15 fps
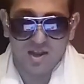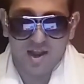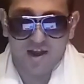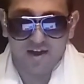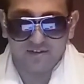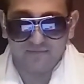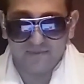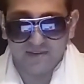
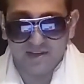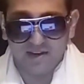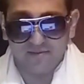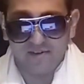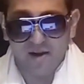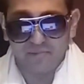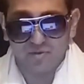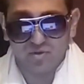has been given
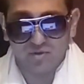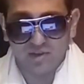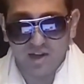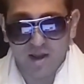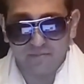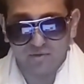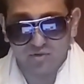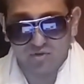
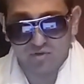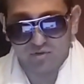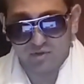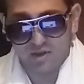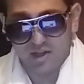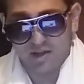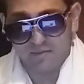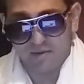
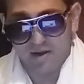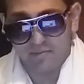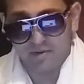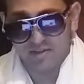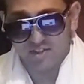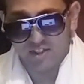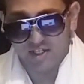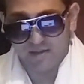opportunity,
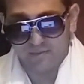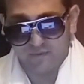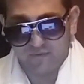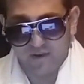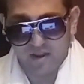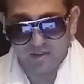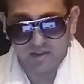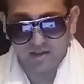but she keeps
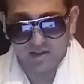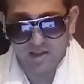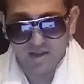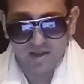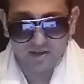failing.